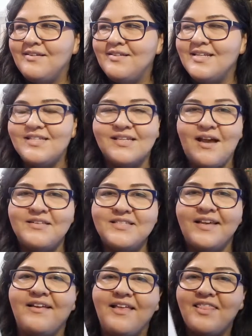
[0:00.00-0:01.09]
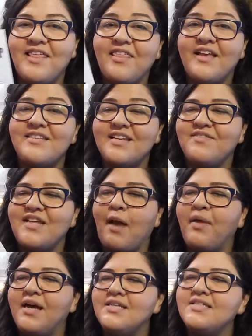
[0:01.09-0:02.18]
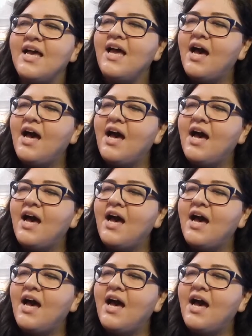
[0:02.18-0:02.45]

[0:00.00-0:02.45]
discussing the things that have taken place.